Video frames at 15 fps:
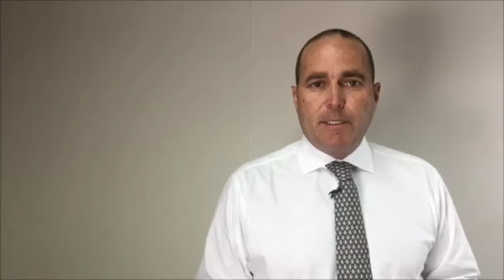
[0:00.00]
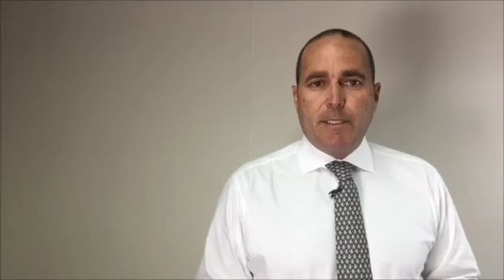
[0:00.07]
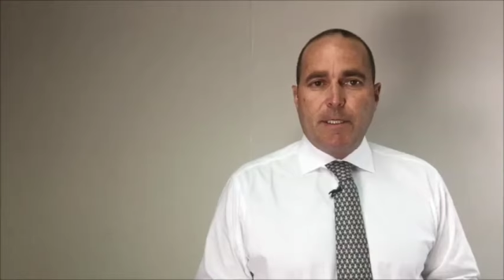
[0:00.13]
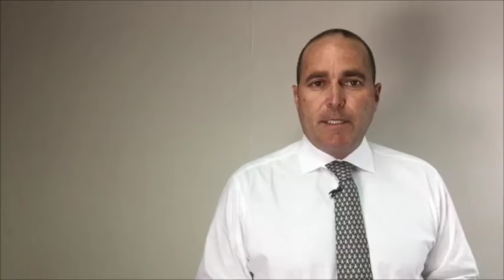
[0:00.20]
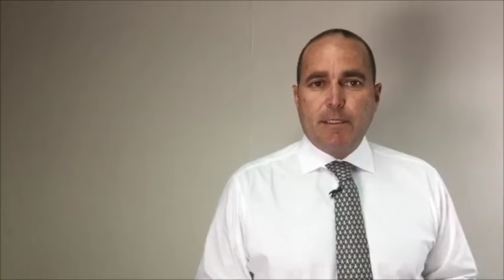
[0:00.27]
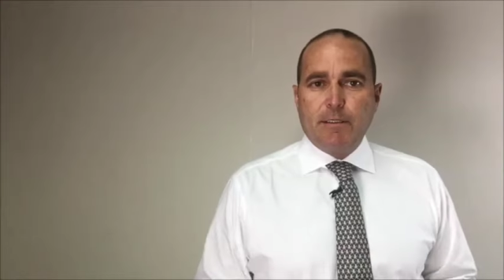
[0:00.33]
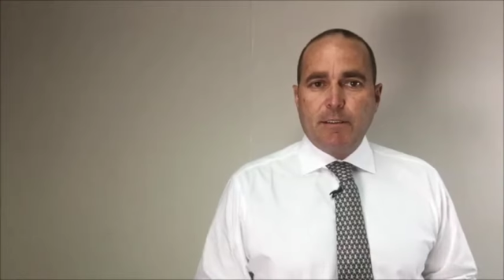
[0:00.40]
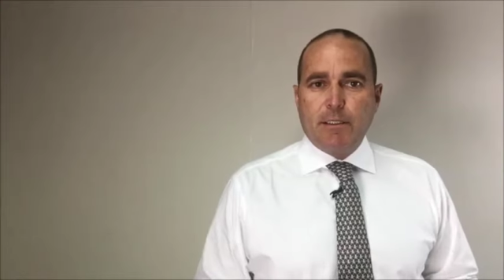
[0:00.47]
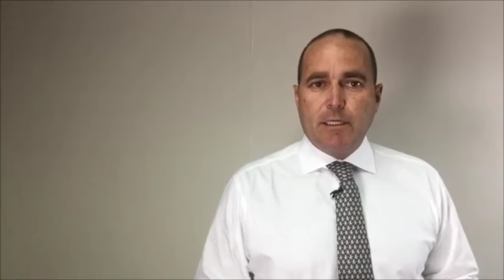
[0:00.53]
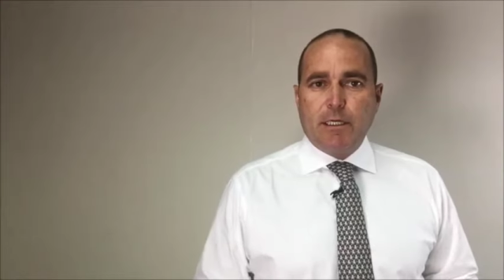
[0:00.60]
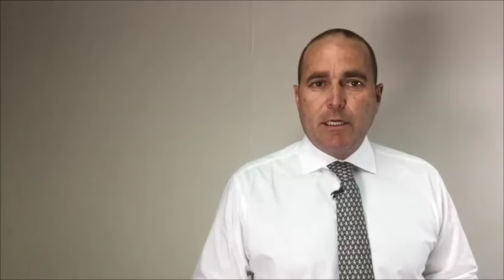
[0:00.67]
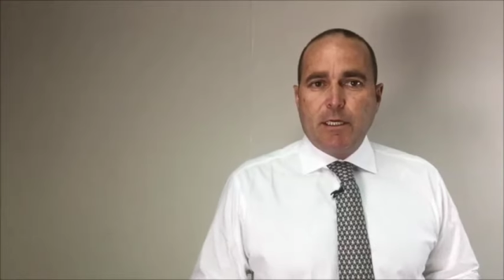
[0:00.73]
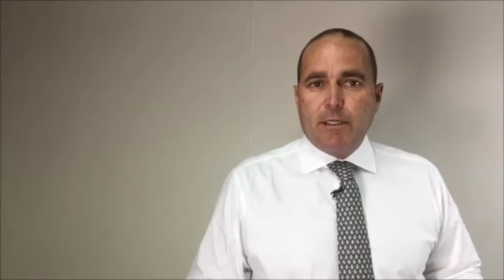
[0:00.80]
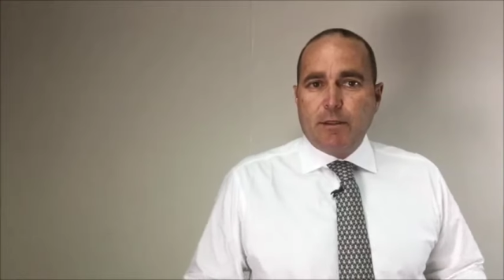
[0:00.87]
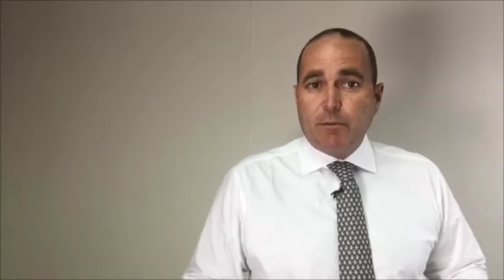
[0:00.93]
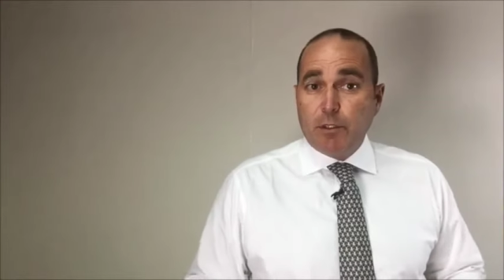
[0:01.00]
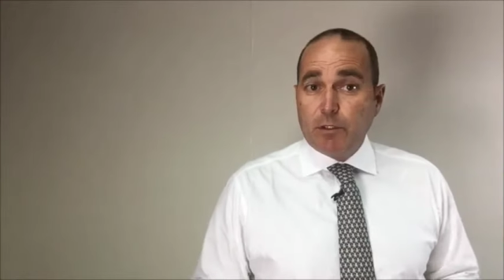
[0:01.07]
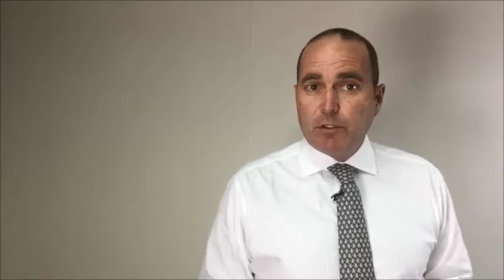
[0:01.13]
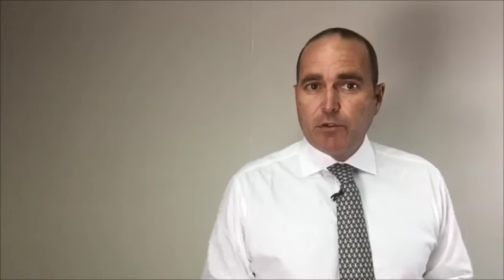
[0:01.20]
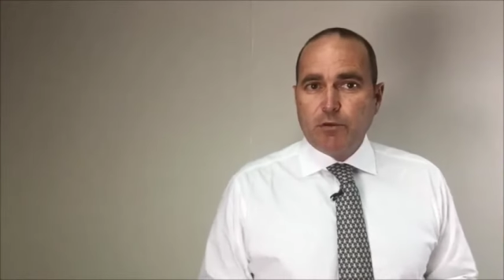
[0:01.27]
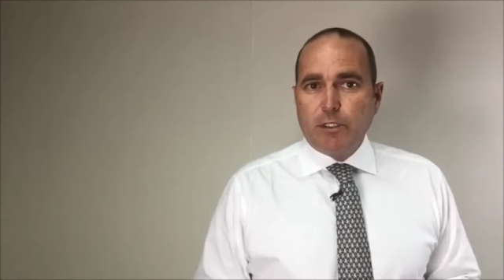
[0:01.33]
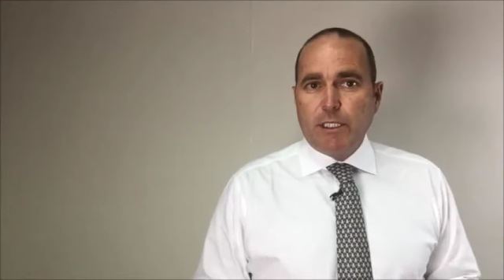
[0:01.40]
and uh, the
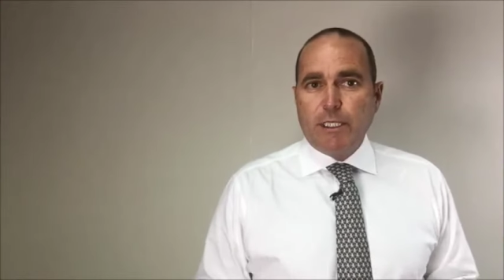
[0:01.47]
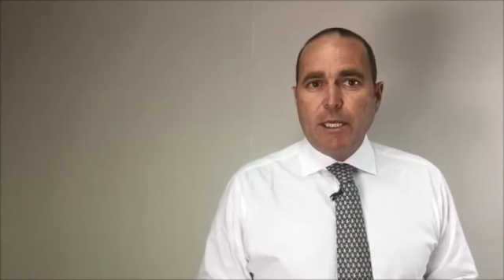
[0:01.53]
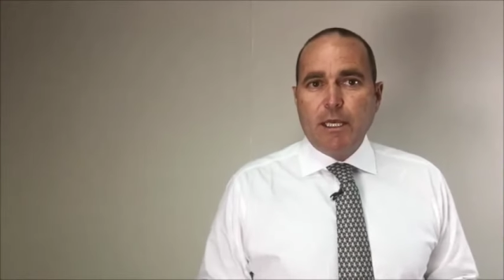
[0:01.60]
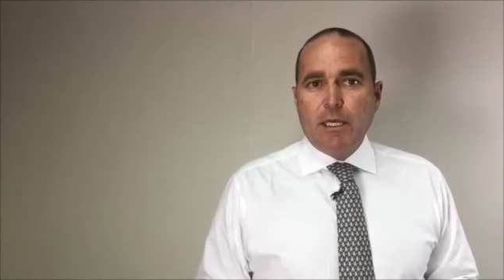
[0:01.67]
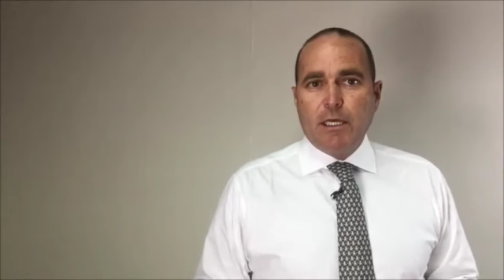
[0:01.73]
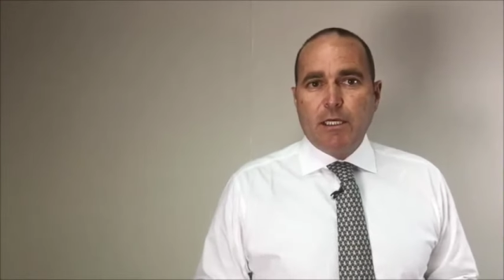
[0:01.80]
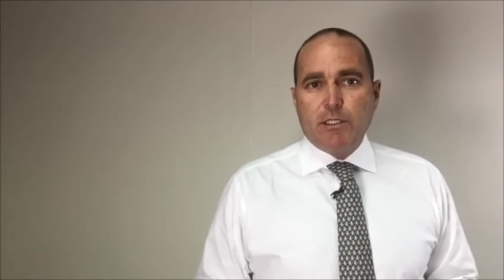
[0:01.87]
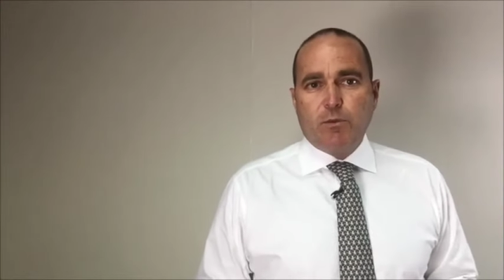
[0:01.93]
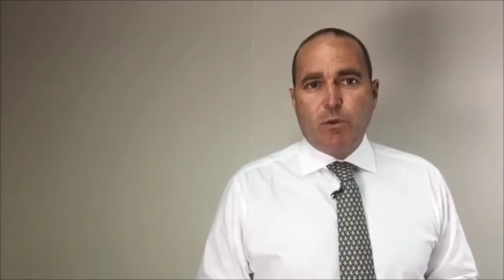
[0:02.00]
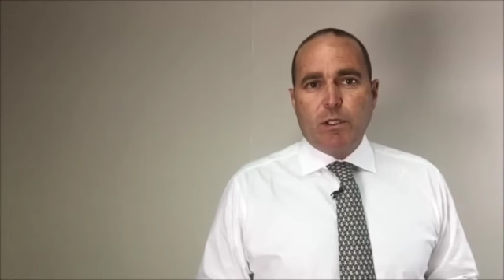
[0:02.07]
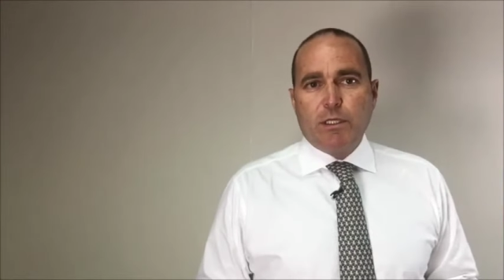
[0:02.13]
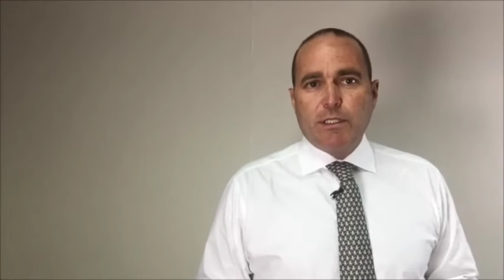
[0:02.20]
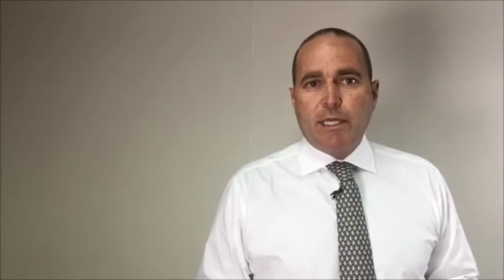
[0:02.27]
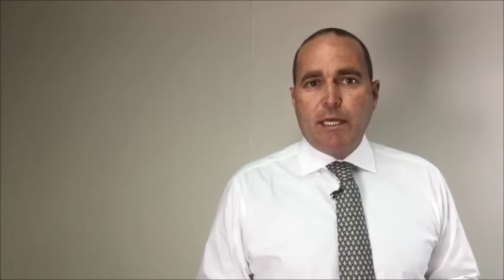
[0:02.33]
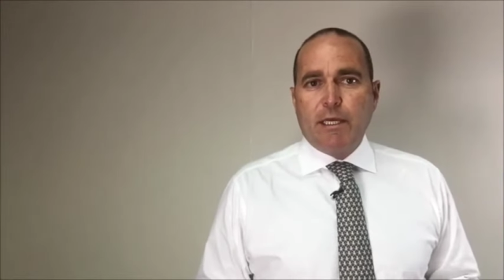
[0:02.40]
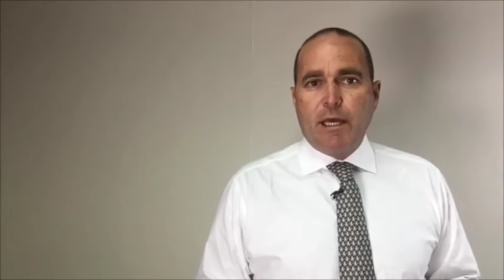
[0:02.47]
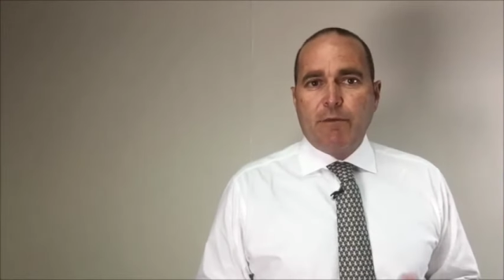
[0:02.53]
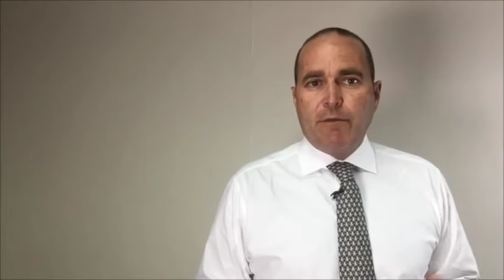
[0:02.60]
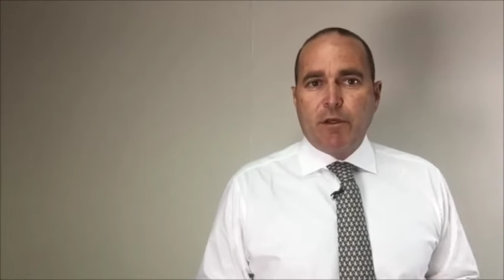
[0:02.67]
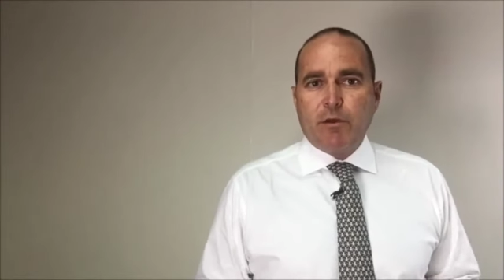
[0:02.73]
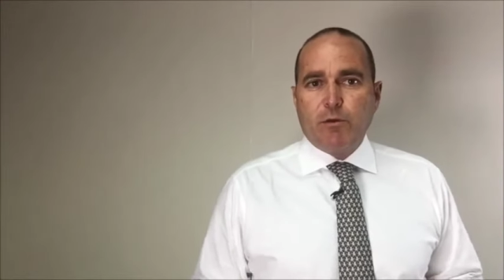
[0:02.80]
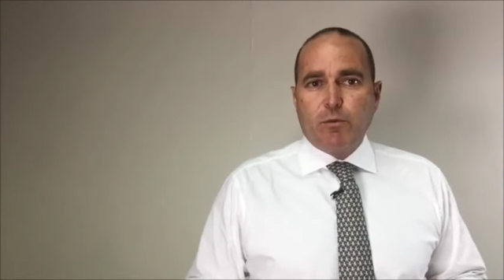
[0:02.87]
military, as well as ha
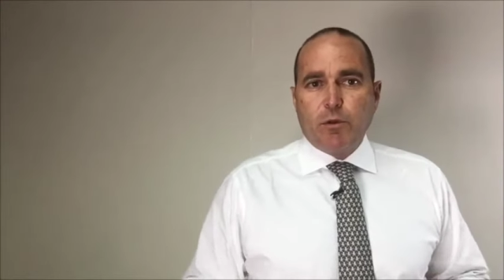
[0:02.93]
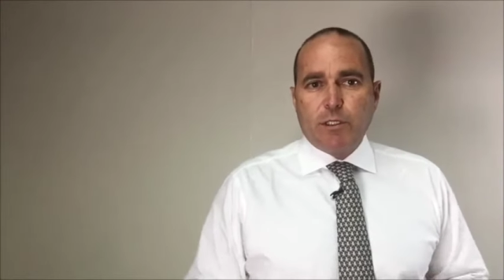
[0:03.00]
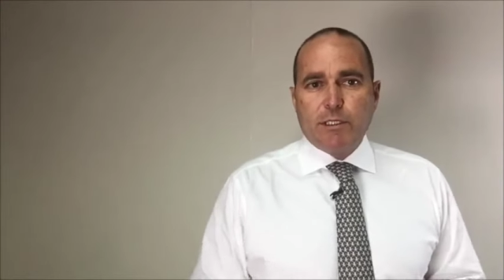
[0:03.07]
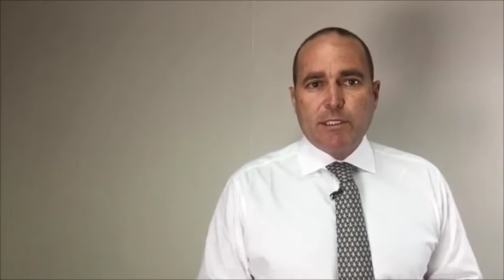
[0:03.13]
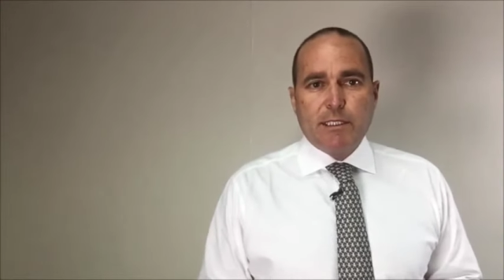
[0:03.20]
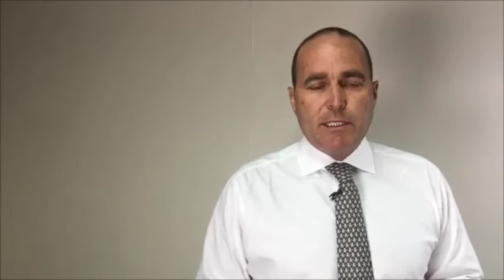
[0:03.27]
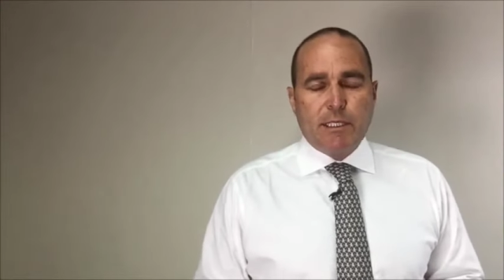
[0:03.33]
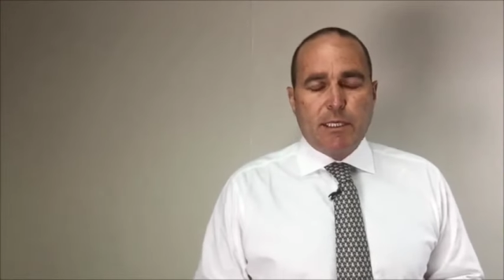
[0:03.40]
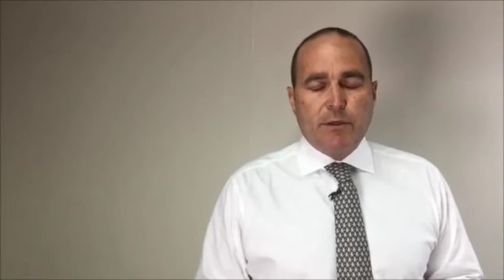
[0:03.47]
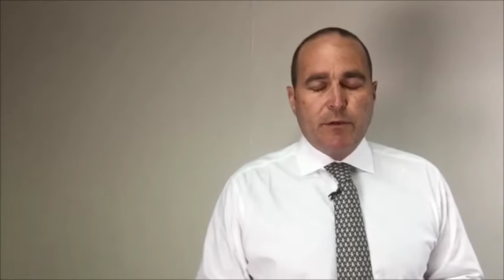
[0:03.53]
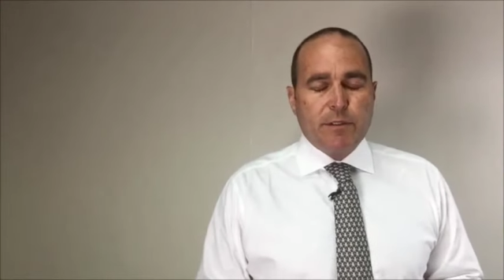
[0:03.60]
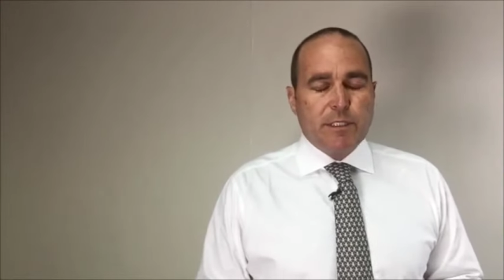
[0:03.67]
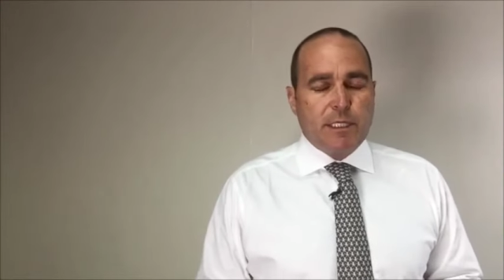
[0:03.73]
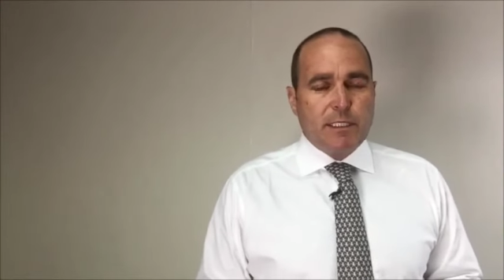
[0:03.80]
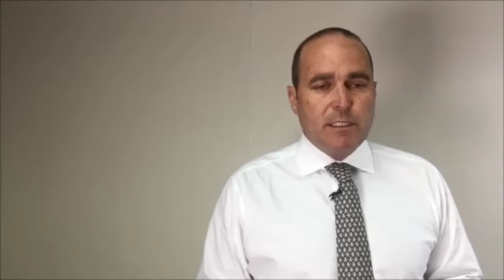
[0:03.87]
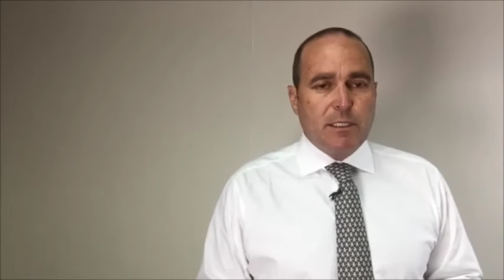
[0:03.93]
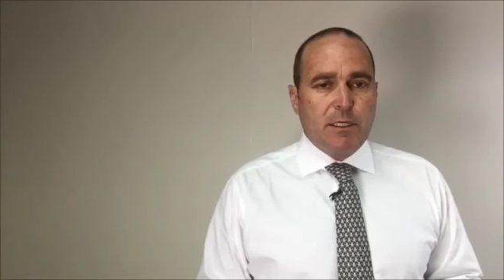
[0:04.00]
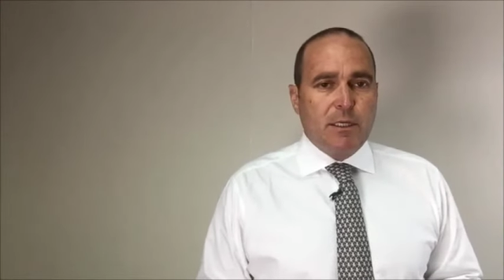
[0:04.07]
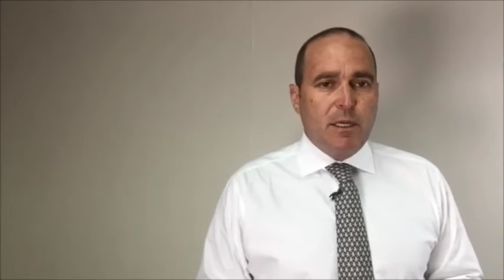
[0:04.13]
having a good presence in the health sector.